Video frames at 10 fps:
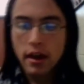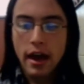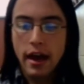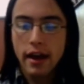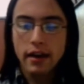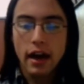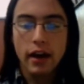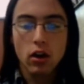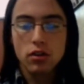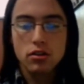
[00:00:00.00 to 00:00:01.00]
And I
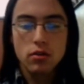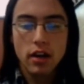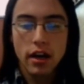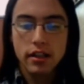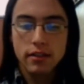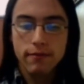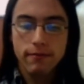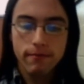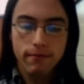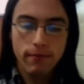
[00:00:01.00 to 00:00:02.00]
also cut
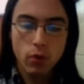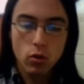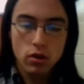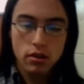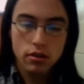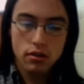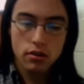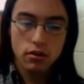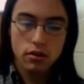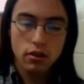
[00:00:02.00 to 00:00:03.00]
4
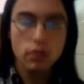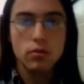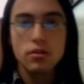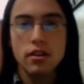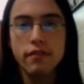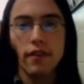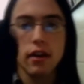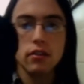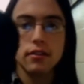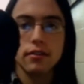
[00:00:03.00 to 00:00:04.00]
circles of
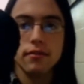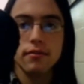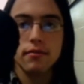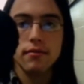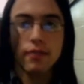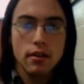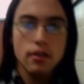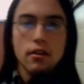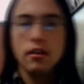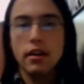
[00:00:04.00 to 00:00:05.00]
felt
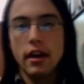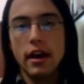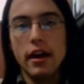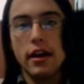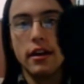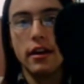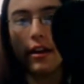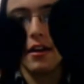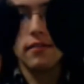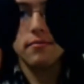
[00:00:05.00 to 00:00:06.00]
and
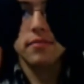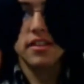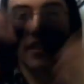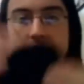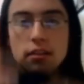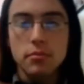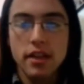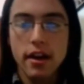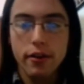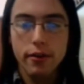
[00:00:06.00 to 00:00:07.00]
stacked them
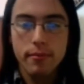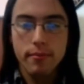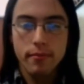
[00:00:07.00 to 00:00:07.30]
together.